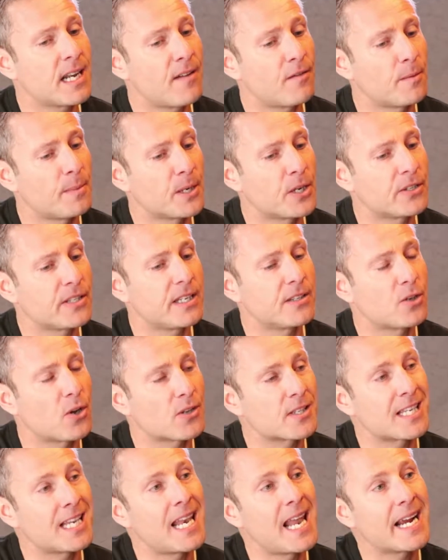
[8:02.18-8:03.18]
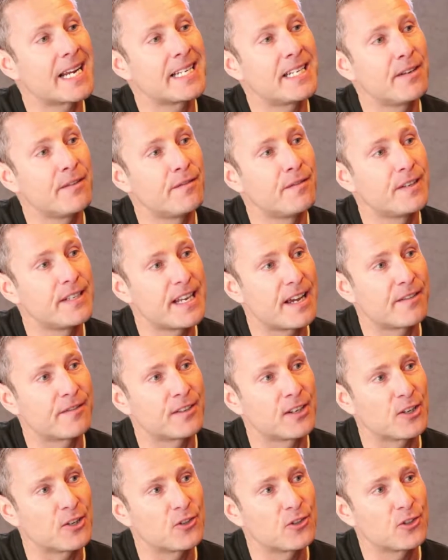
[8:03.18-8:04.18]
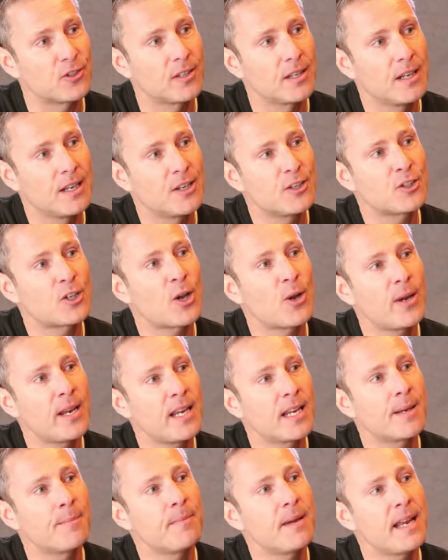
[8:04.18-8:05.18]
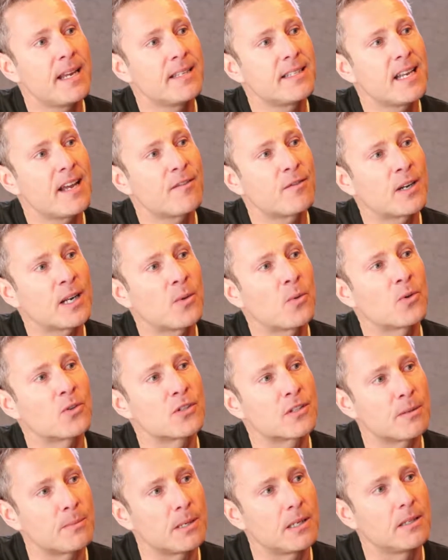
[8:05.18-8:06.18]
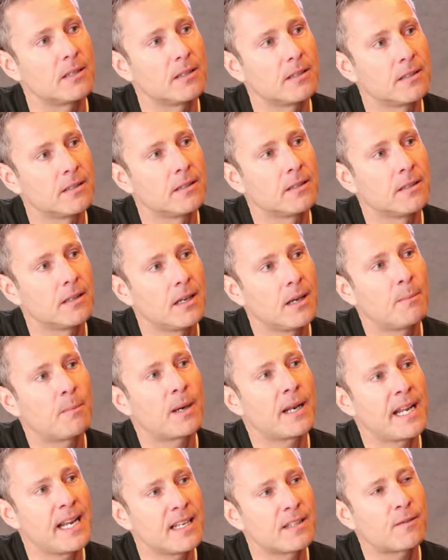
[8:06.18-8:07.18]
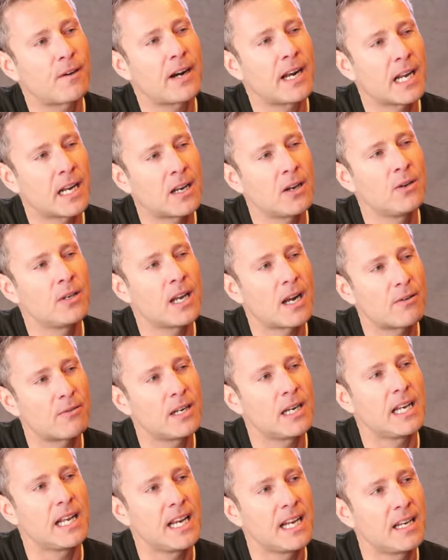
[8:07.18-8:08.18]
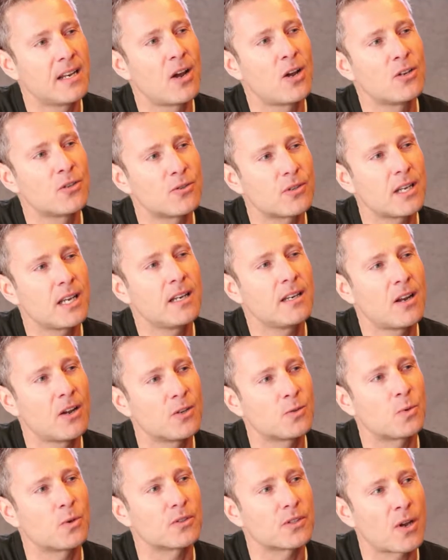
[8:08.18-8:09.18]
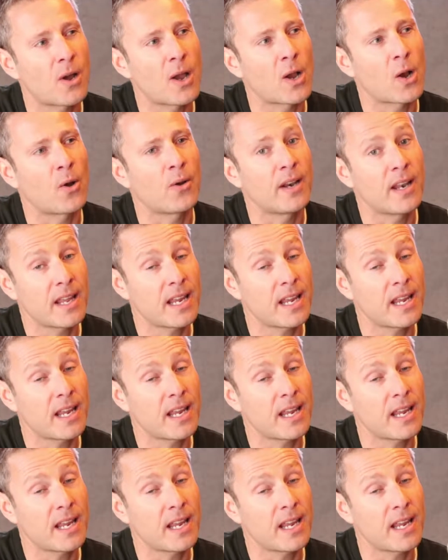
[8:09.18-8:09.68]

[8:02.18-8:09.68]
clever because he's got selective deafness, so he's deaf when he wants to be, but he's very clued up. Really, he knows what's going on.